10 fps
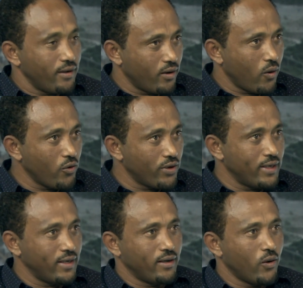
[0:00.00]

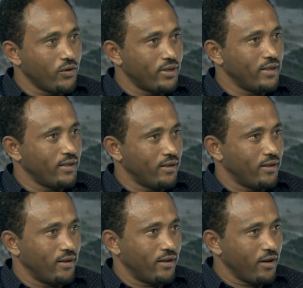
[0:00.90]
only
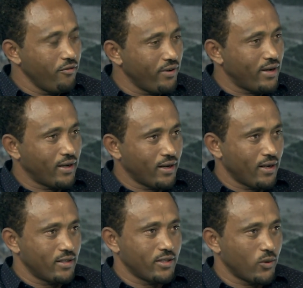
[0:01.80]
rain-fed
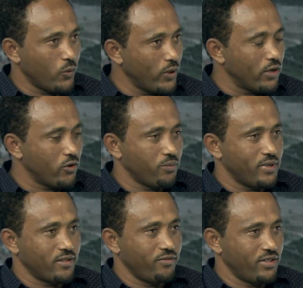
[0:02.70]
agriculture will not be
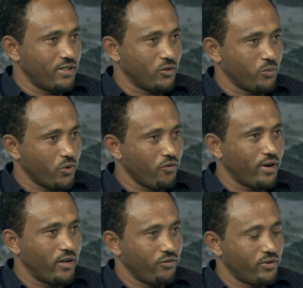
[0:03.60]
sufficient to
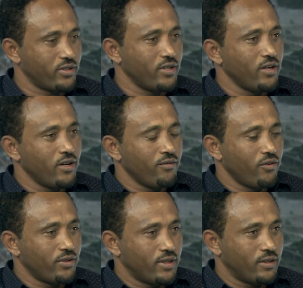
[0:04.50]
provide food
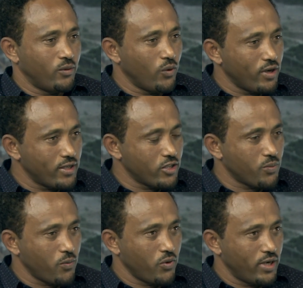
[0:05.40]
for the world's
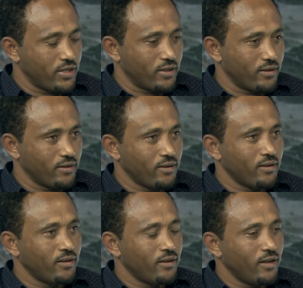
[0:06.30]
population.
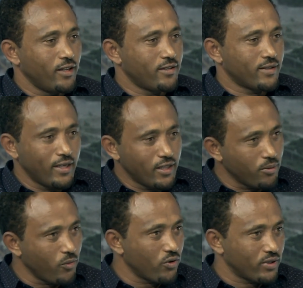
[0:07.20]
It's
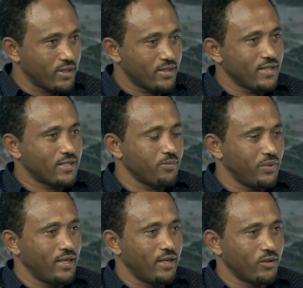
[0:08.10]
getting more than 6
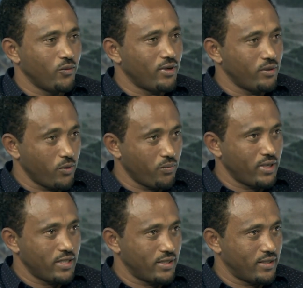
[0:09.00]
billion. The world
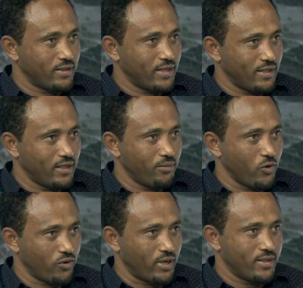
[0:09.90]
population is getting
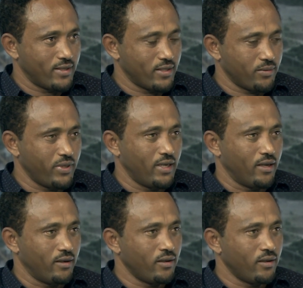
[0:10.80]
more than 6 billion.